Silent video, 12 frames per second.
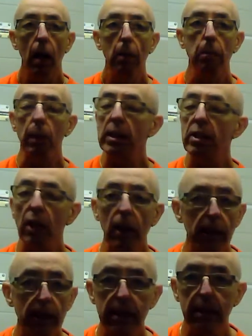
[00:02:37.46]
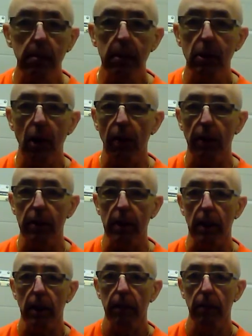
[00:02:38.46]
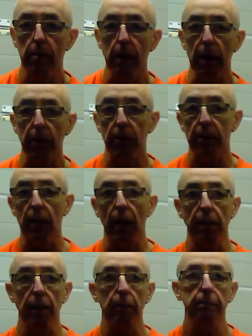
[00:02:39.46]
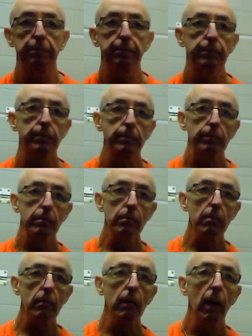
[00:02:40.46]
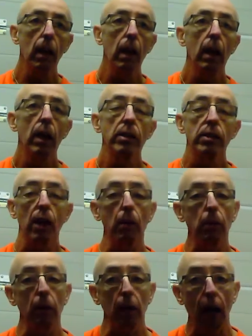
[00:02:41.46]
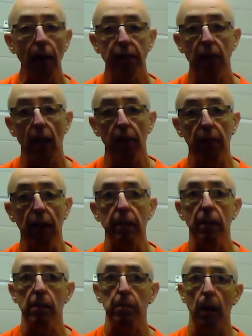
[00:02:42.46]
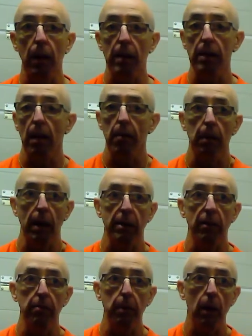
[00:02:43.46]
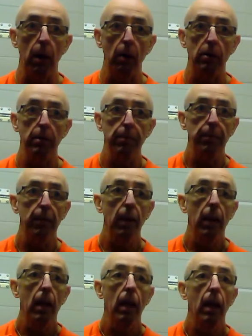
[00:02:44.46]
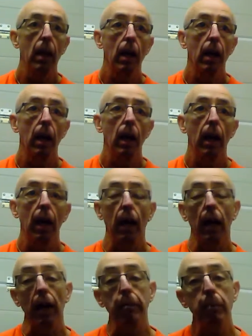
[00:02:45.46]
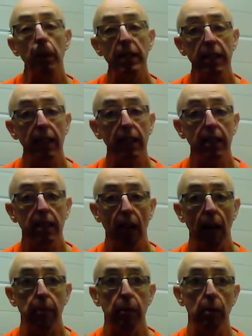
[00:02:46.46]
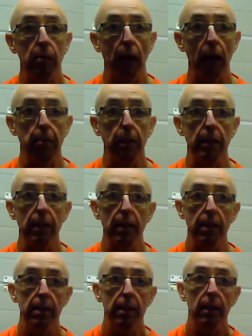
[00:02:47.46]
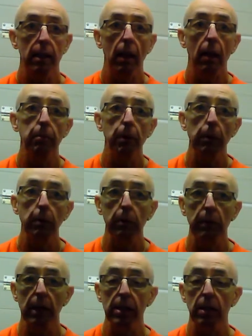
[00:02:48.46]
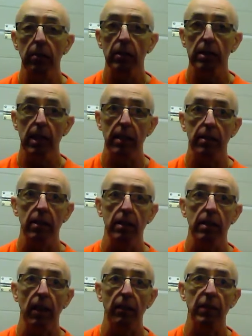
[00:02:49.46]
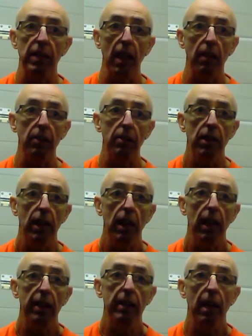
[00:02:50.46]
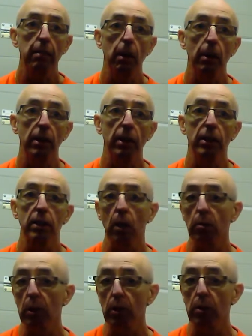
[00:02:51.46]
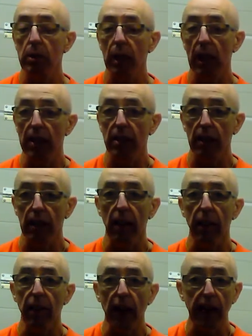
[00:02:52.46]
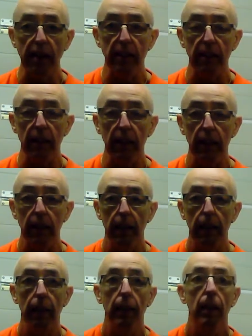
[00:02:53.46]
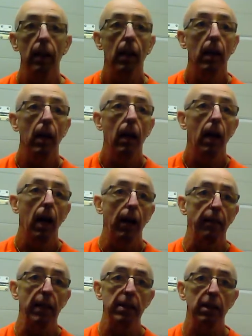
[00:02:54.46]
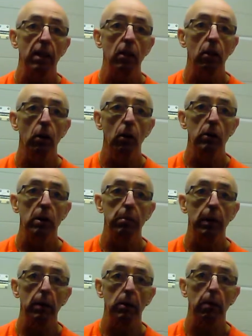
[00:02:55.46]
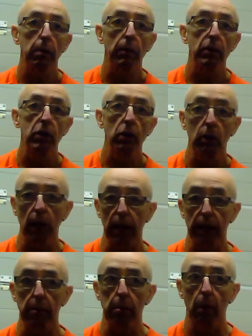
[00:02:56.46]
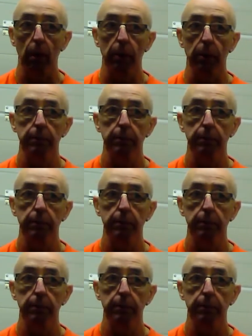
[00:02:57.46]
But it certainly isn't the majority, from my understanding. So lifestyle factors plays a massive part. It precedes type 2 diabetes. People with insulin resistance have cells in their body that don't use insulin effectively, and this can cause a build-up of sugar in the blood.